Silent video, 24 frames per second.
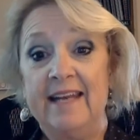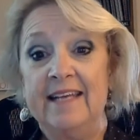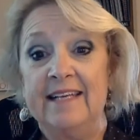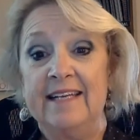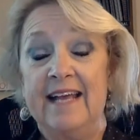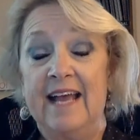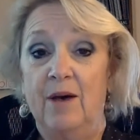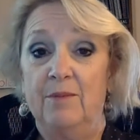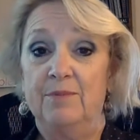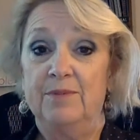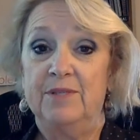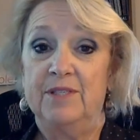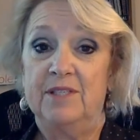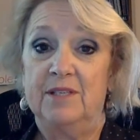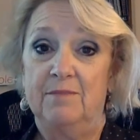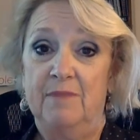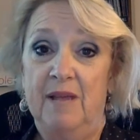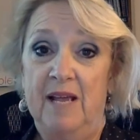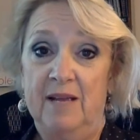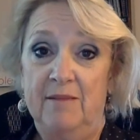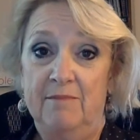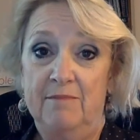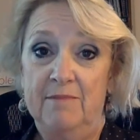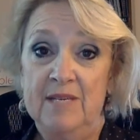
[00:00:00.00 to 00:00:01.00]
it helps to
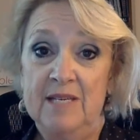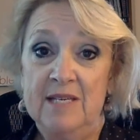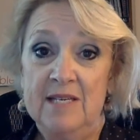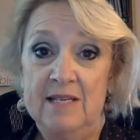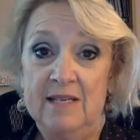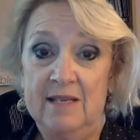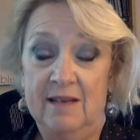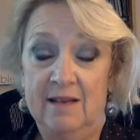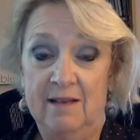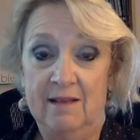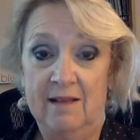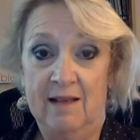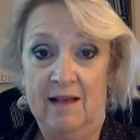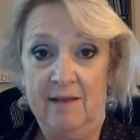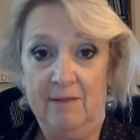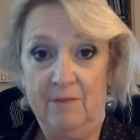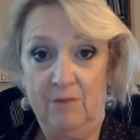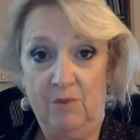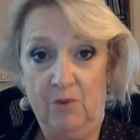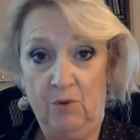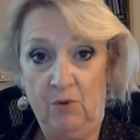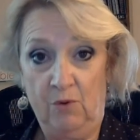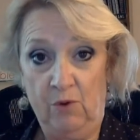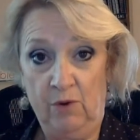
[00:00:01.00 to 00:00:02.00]
make me a lot
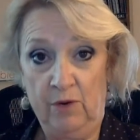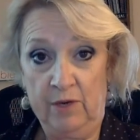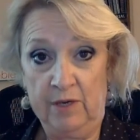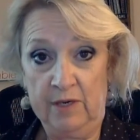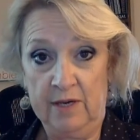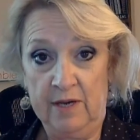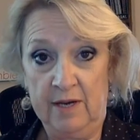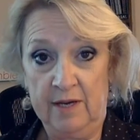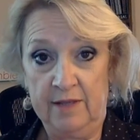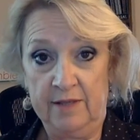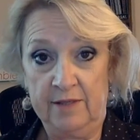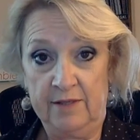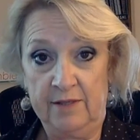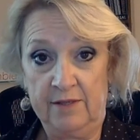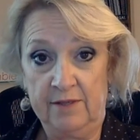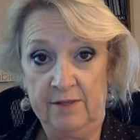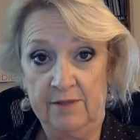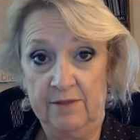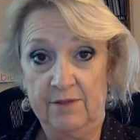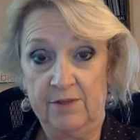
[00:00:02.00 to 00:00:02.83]
more organized.